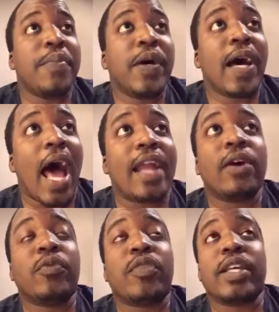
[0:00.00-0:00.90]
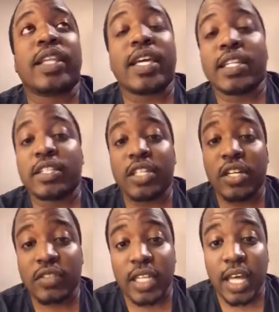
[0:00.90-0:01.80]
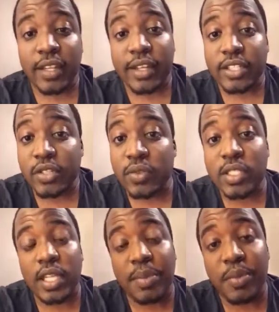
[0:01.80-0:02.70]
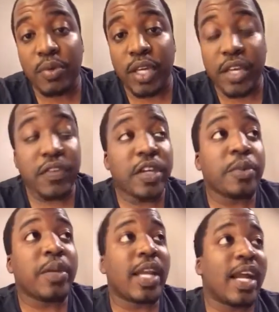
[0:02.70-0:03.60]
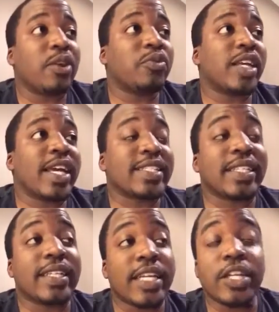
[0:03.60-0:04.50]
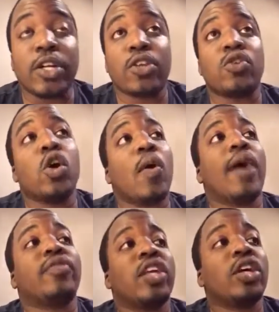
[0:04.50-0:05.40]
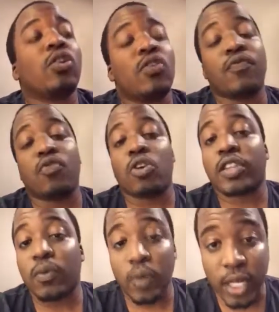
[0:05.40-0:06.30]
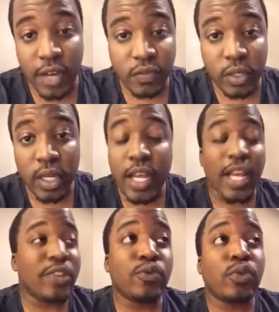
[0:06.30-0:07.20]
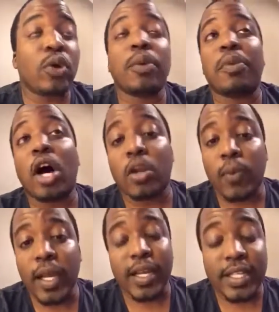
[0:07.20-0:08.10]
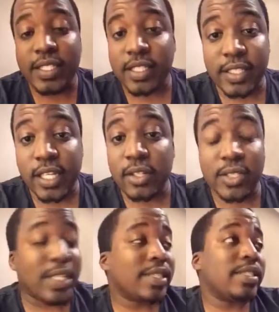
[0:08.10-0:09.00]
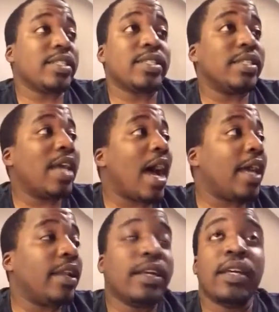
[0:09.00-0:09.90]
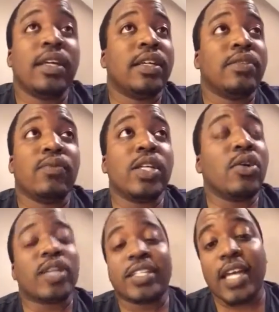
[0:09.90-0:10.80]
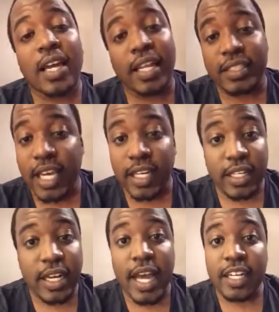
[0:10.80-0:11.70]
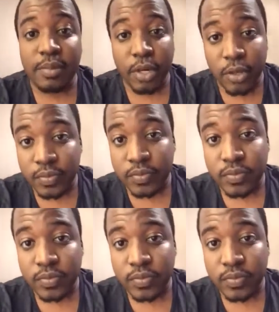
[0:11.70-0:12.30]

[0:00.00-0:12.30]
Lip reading: but I don't think that he deserves a lot of the excuses that people give him, and I don't think as a leader you go out there on fourth and whatever and you throw the ball away against the Steelers. That's just not. We don't get down like that in the Natty, bro.